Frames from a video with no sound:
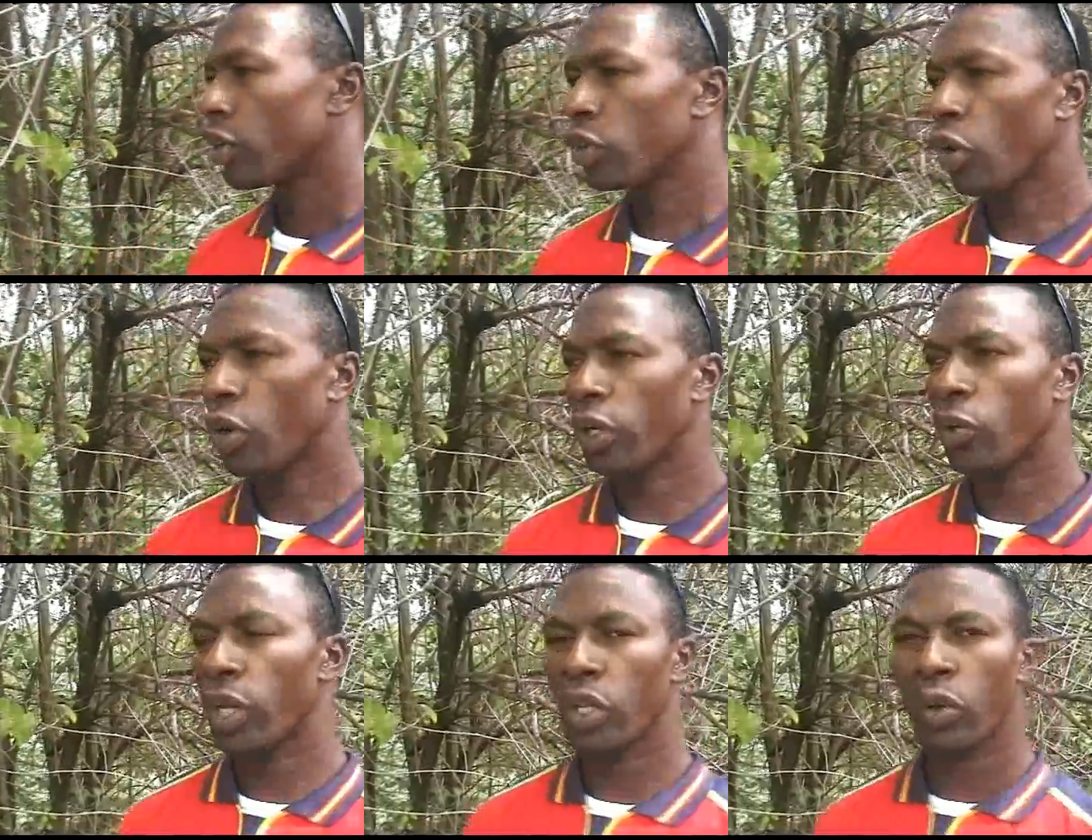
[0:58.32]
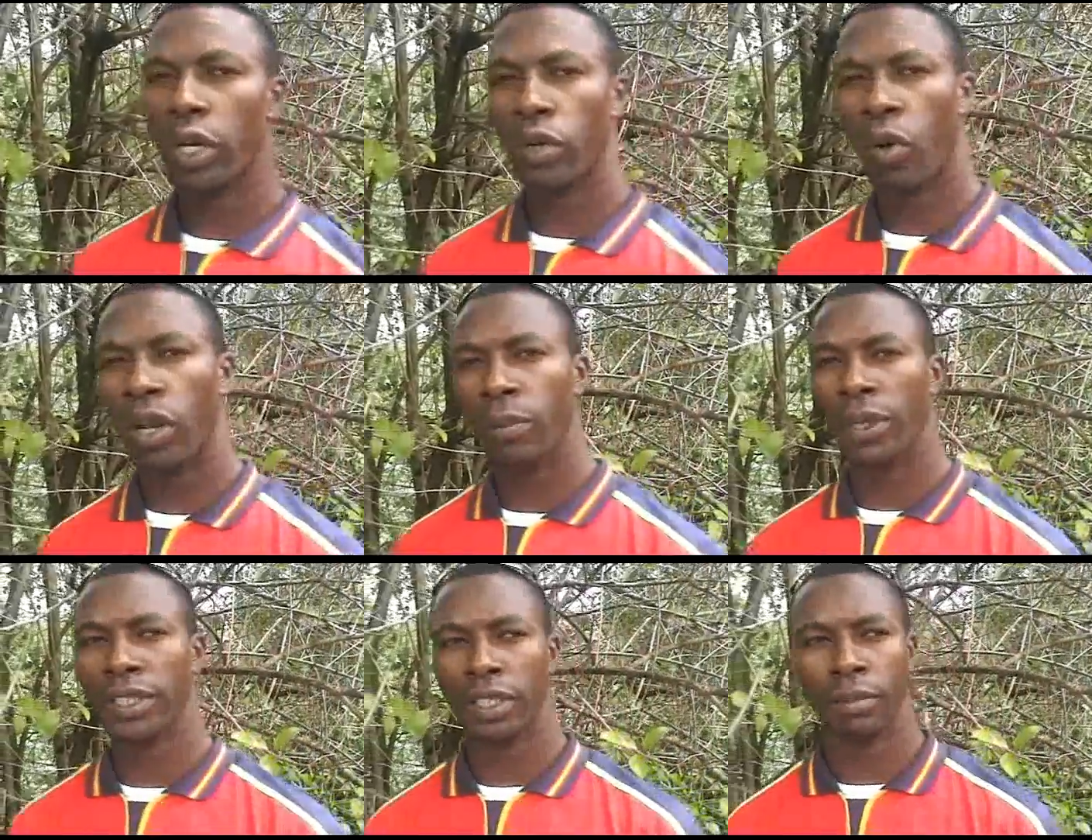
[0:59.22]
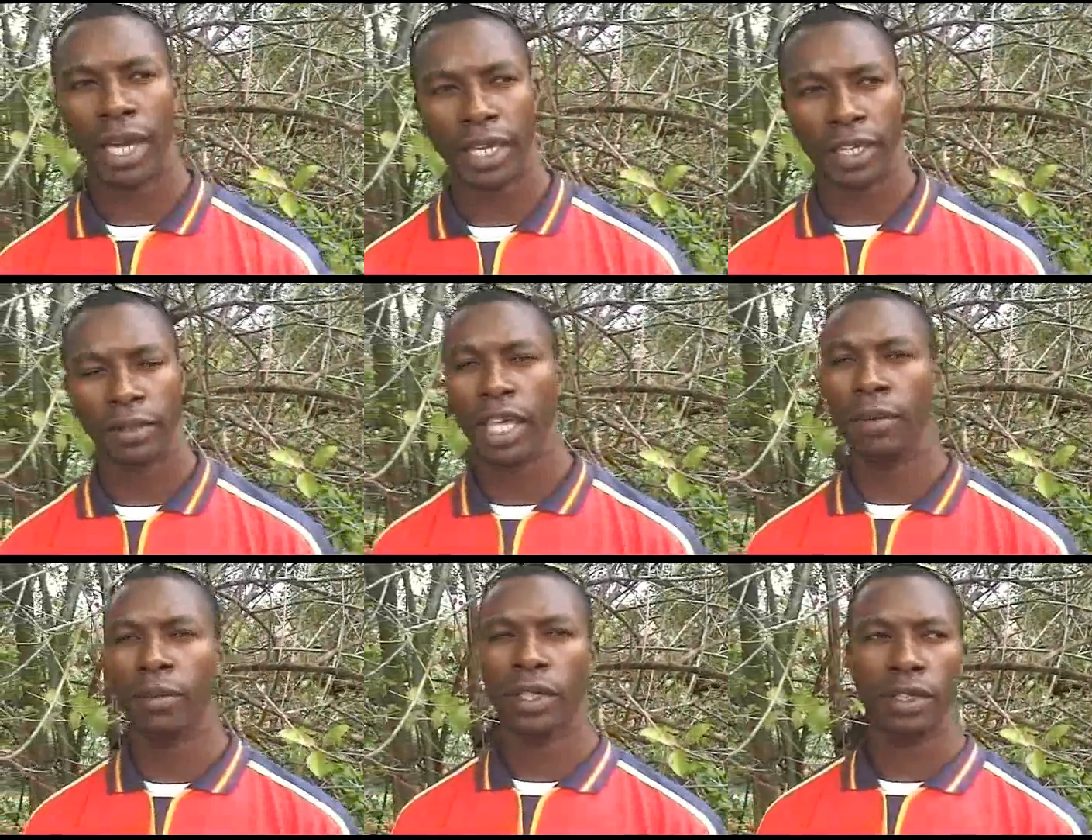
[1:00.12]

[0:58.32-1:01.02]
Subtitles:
knock on the window and call the person by name.